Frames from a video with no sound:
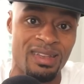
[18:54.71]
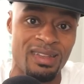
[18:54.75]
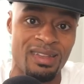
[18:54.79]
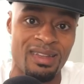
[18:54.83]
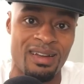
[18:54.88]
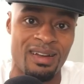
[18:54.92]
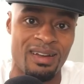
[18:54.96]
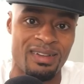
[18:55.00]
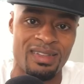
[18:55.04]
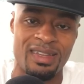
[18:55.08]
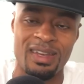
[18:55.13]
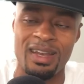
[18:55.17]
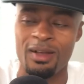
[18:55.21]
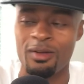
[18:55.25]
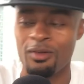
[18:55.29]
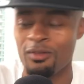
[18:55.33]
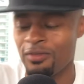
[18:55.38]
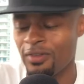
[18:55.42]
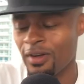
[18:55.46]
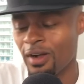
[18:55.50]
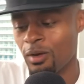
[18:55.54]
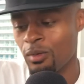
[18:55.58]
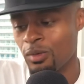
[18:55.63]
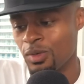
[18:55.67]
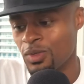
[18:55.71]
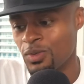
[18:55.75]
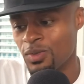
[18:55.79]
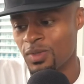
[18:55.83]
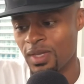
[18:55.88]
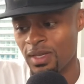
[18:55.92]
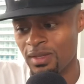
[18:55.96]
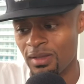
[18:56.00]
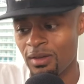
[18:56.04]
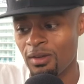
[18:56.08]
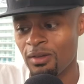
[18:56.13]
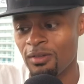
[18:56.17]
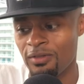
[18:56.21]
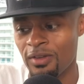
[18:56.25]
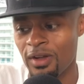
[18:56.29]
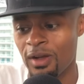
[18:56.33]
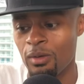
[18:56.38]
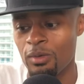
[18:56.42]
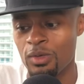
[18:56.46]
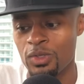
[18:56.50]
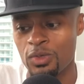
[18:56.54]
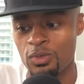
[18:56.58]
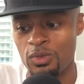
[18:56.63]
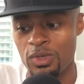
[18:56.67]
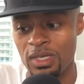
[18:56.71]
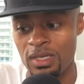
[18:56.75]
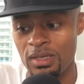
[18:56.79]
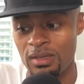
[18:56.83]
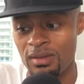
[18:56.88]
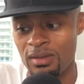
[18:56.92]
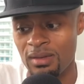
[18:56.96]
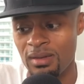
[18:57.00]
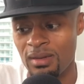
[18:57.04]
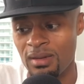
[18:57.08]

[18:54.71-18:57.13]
all right, they're not going to follow what you said. They're going to follow what you did.